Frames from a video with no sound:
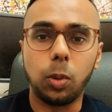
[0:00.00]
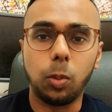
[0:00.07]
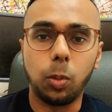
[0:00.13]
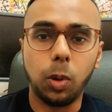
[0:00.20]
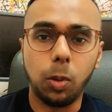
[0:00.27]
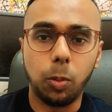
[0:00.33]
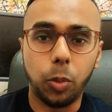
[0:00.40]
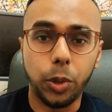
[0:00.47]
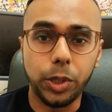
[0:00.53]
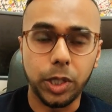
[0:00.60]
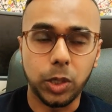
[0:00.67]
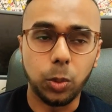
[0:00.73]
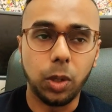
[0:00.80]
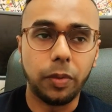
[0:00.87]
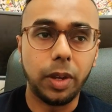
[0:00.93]
What
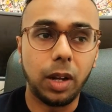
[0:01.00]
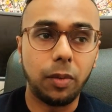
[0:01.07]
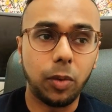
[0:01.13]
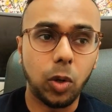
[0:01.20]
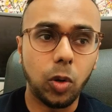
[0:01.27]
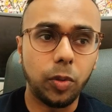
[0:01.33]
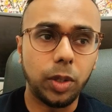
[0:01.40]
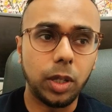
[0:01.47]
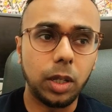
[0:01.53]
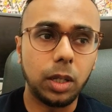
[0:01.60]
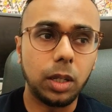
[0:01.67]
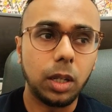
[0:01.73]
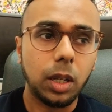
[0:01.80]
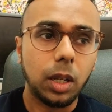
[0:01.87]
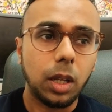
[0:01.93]
projects were they involved
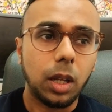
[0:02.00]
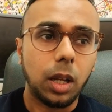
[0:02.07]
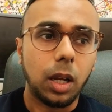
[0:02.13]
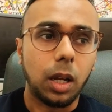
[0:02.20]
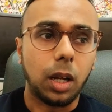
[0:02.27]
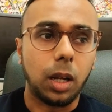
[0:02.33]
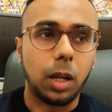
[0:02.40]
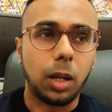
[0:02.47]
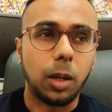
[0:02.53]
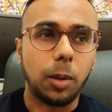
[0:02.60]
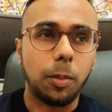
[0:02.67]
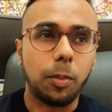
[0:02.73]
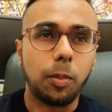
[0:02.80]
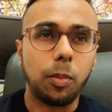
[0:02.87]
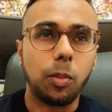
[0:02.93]
in,
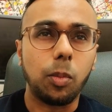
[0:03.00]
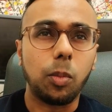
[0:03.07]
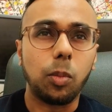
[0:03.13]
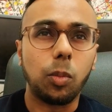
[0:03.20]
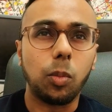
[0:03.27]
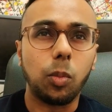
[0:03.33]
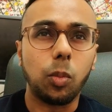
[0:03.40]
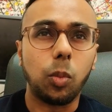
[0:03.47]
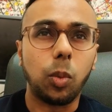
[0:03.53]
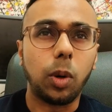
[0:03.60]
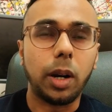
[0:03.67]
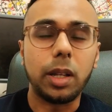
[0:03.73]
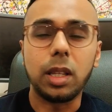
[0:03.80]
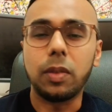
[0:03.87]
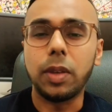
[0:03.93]
um,
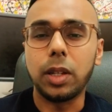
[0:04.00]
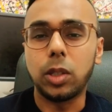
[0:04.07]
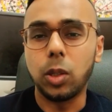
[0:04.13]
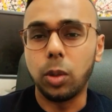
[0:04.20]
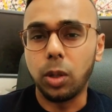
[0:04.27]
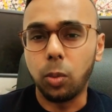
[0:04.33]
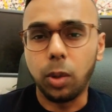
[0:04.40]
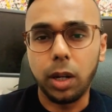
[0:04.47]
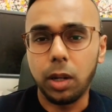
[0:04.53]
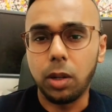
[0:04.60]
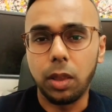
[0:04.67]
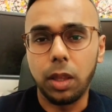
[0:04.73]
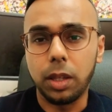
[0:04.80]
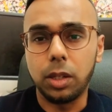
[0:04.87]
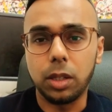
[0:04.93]
why did they do it? Why
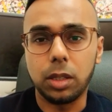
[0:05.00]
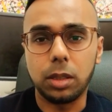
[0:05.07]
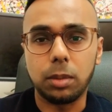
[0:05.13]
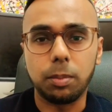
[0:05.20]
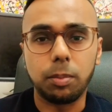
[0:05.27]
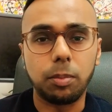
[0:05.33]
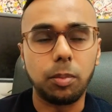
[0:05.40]
couldn't they just